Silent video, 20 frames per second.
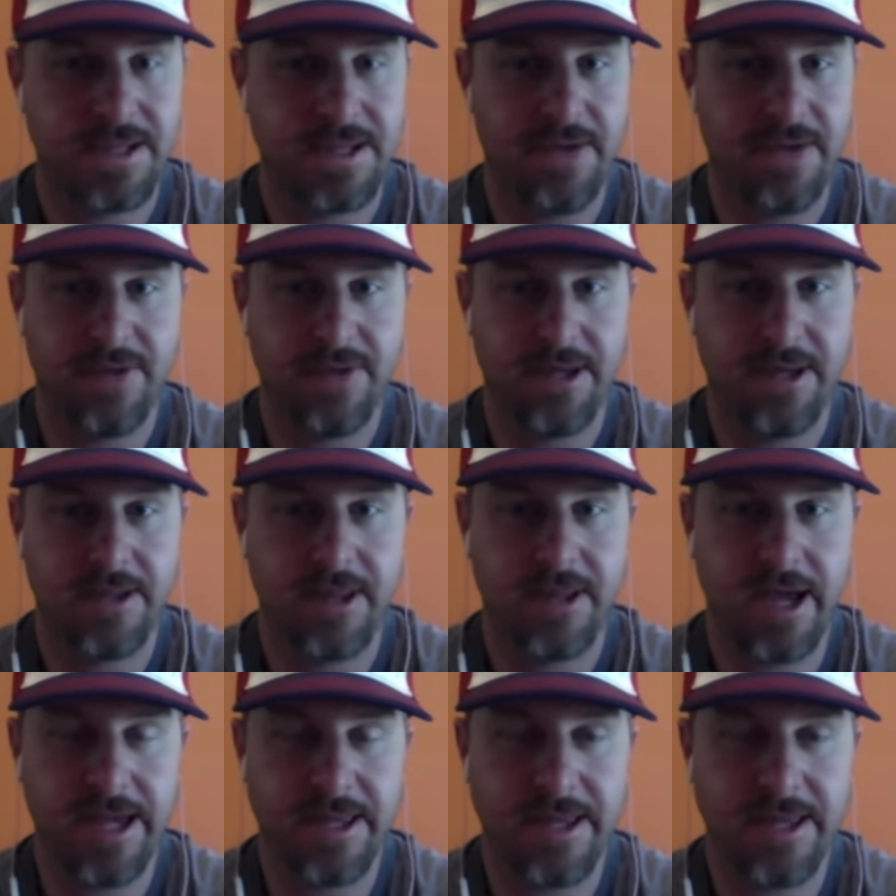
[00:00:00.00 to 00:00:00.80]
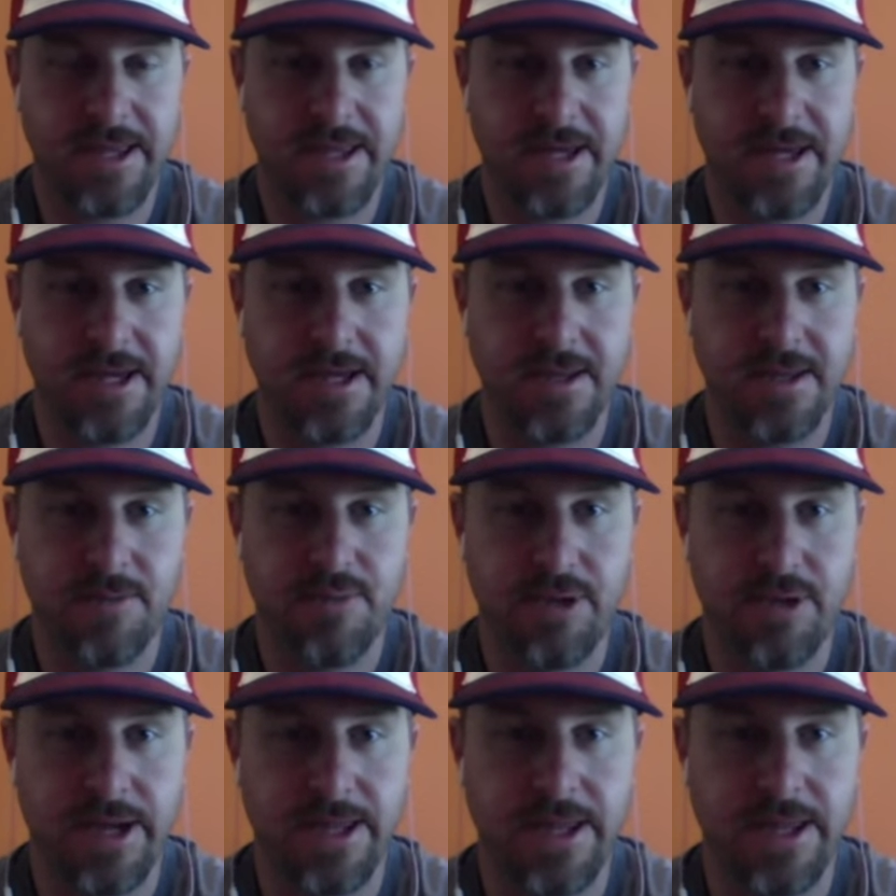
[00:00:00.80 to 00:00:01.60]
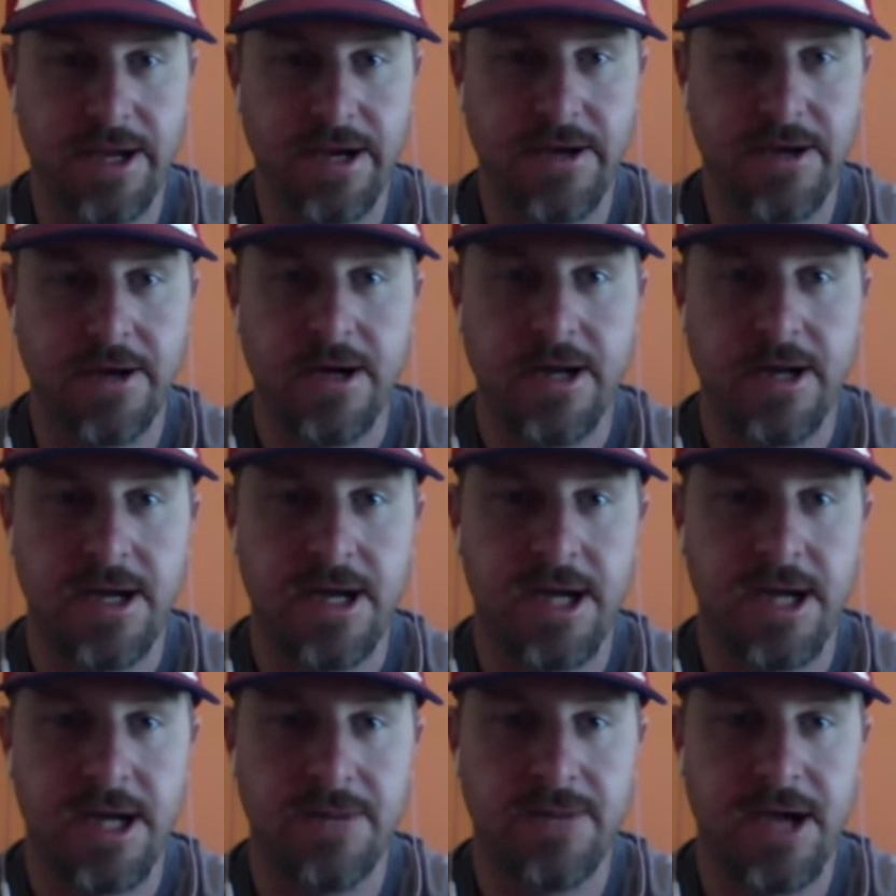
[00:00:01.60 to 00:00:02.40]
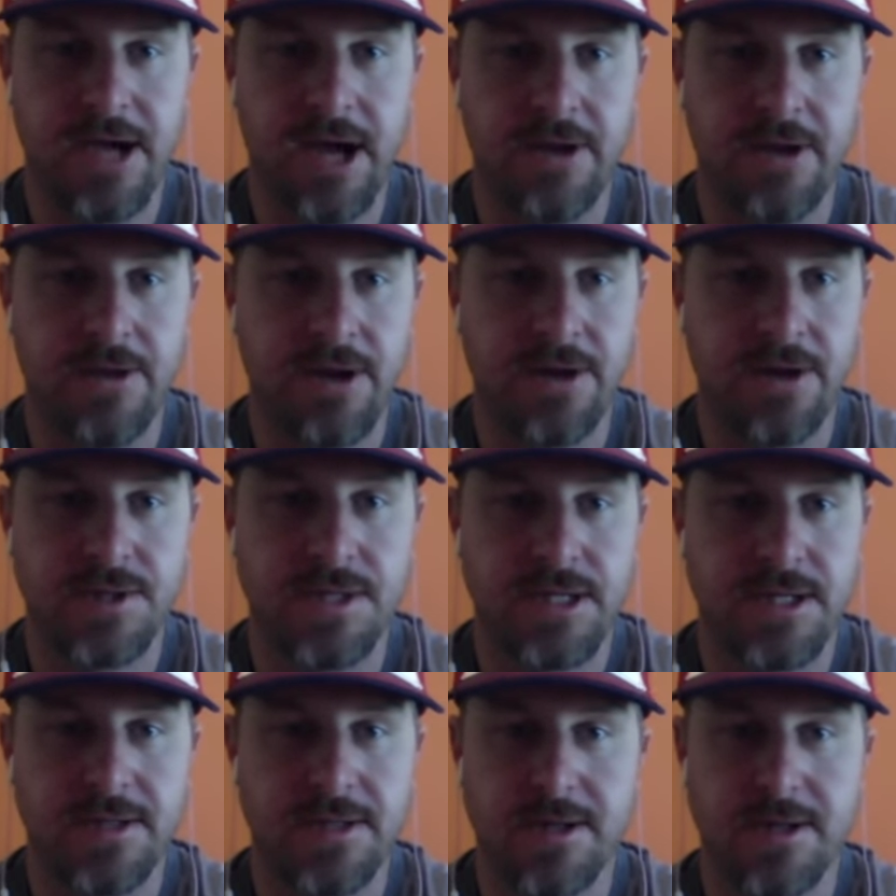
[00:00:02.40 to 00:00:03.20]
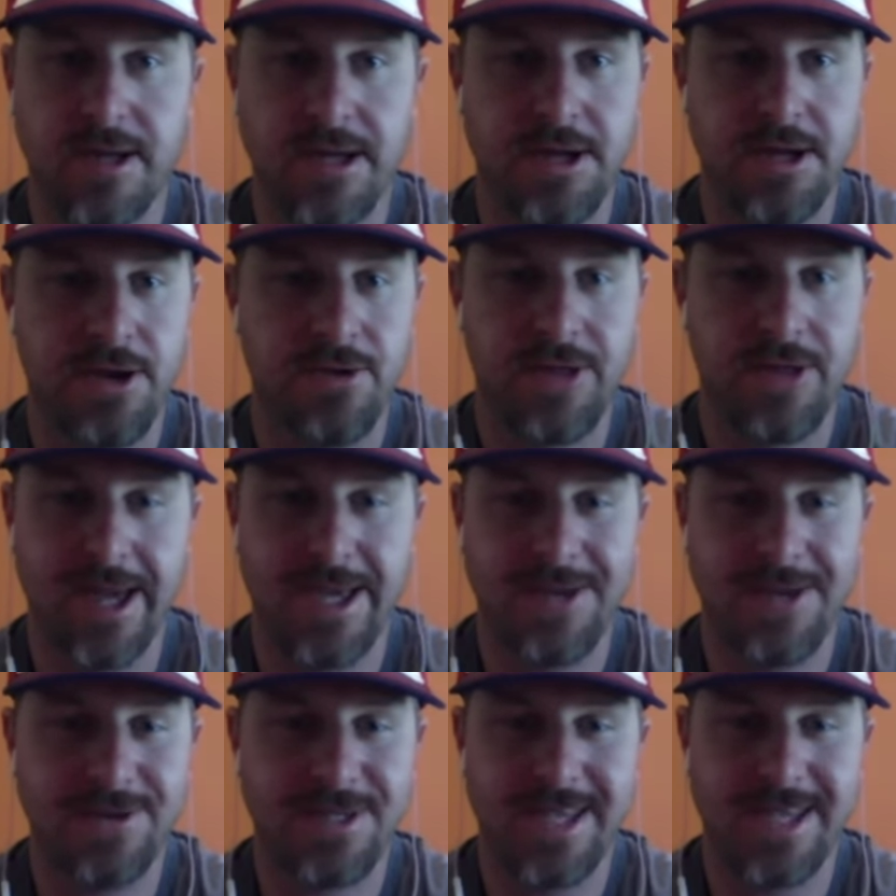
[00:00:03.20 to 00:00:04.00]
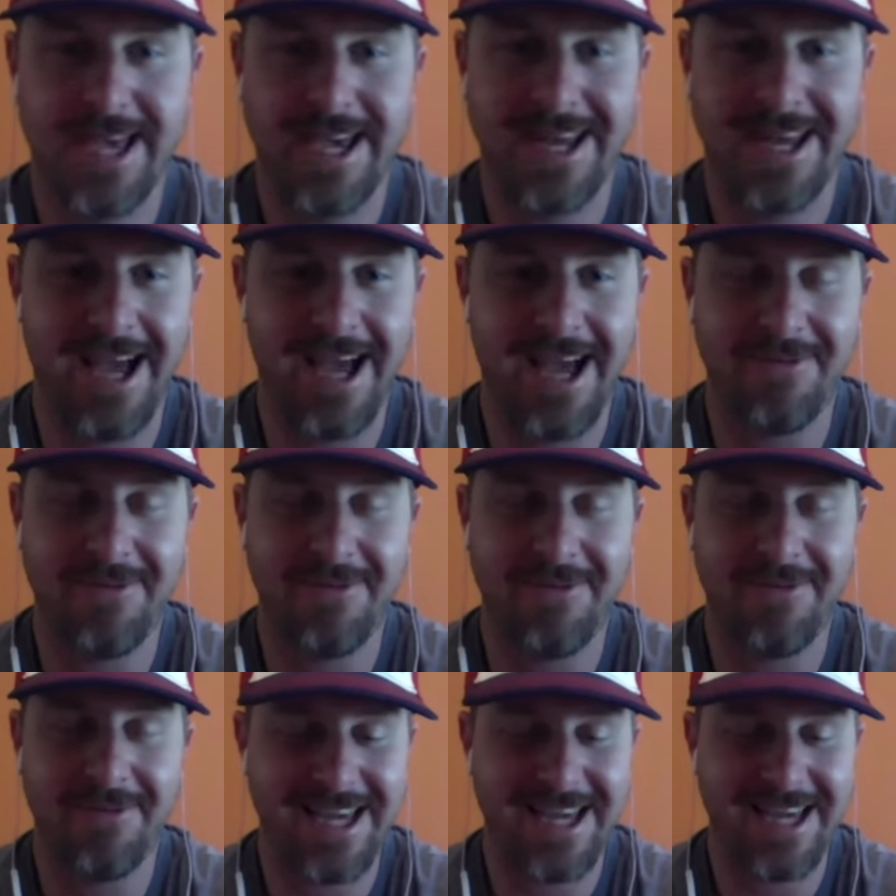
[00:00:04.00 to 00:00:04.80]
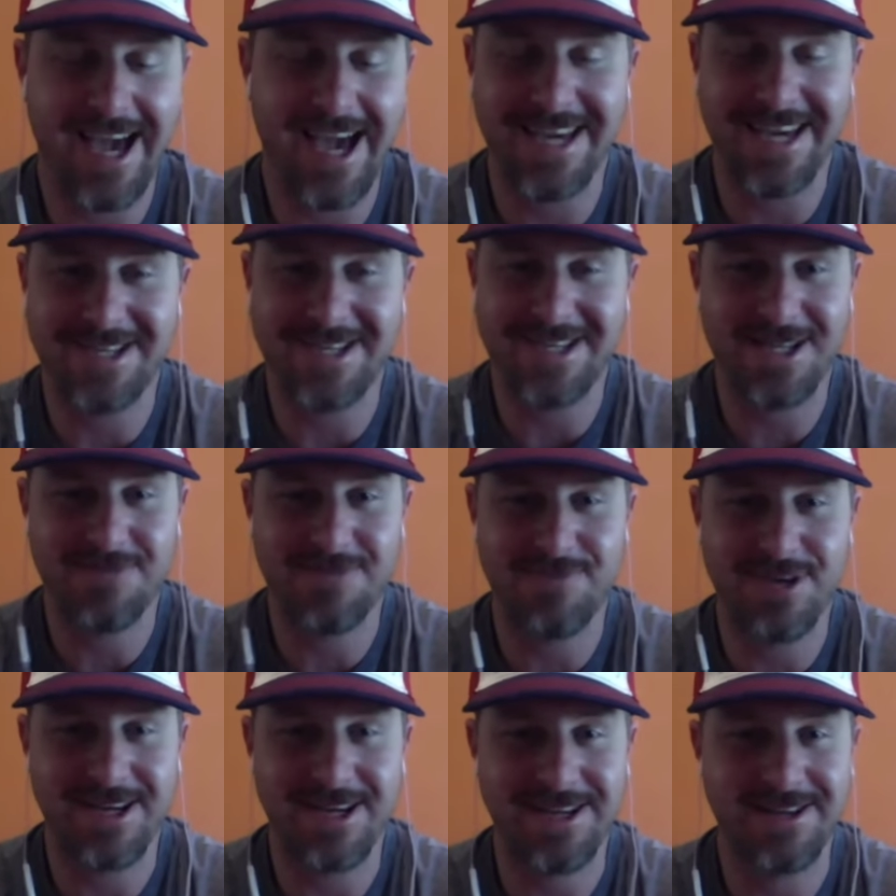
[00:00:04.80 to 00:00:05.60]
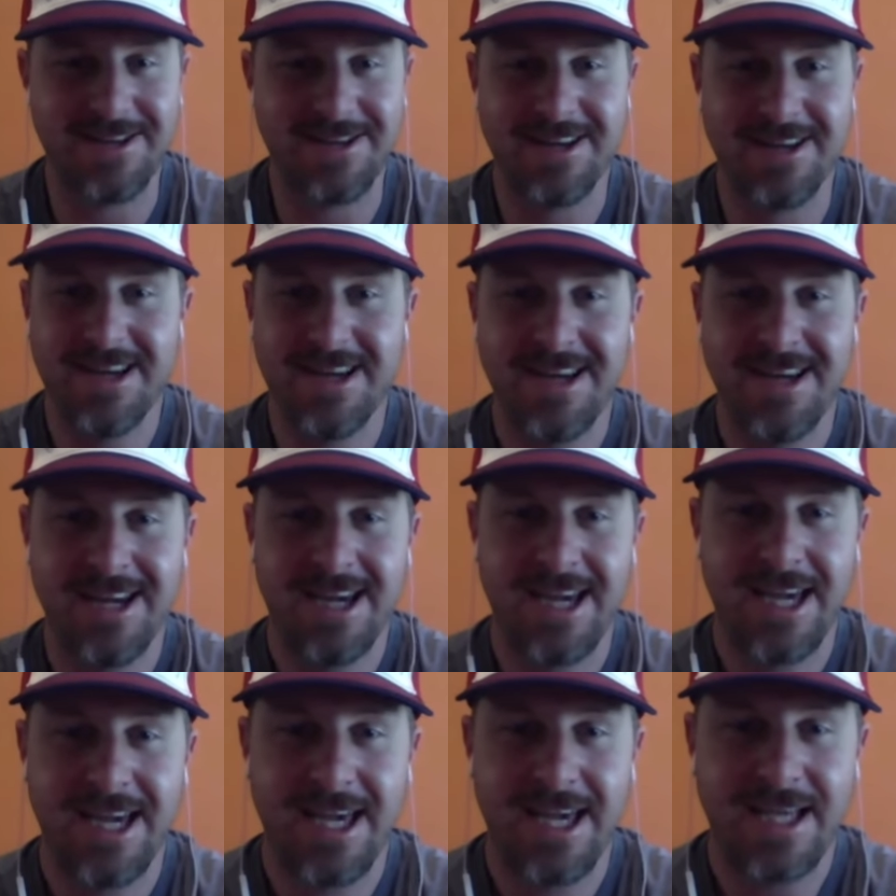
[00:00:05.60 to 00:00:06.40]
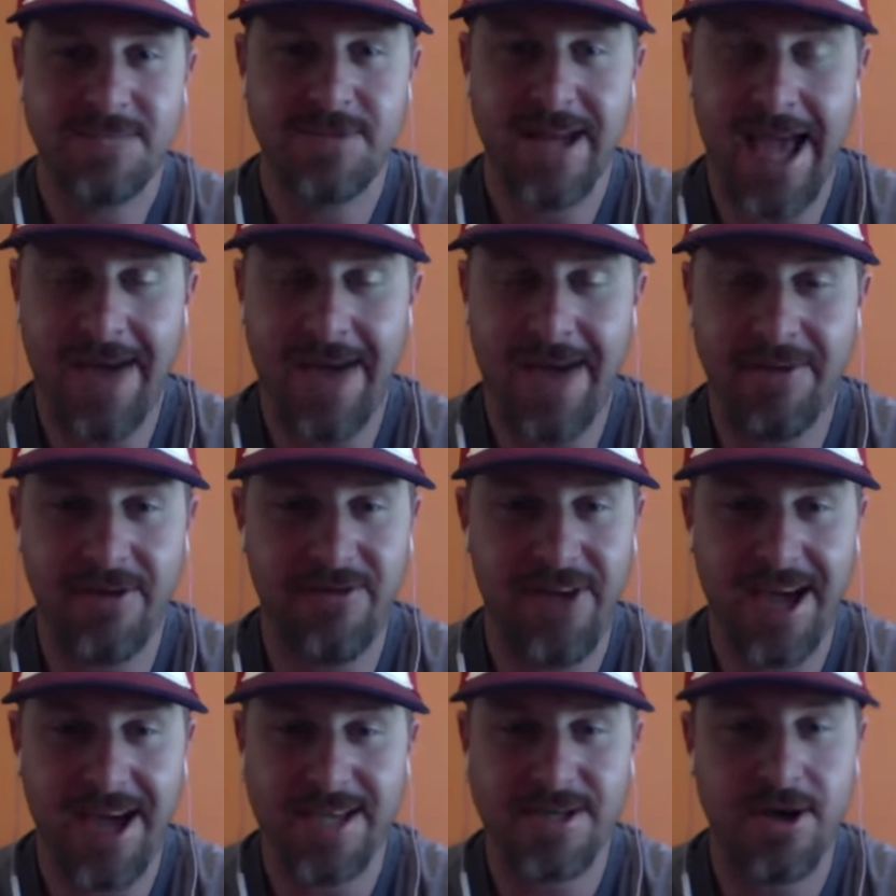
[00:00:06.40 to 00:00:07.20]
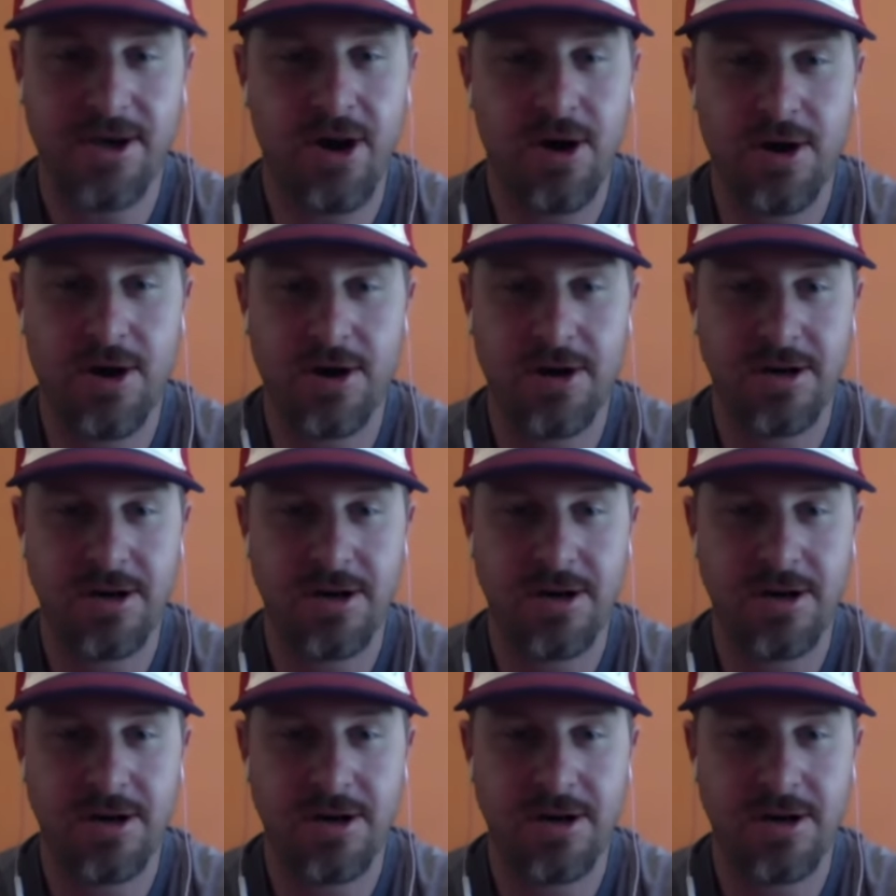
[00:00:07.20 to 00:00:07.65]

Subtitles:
like the play there. Kyle Larson, like you said, I mean, the guy has just been he's been having a fast car,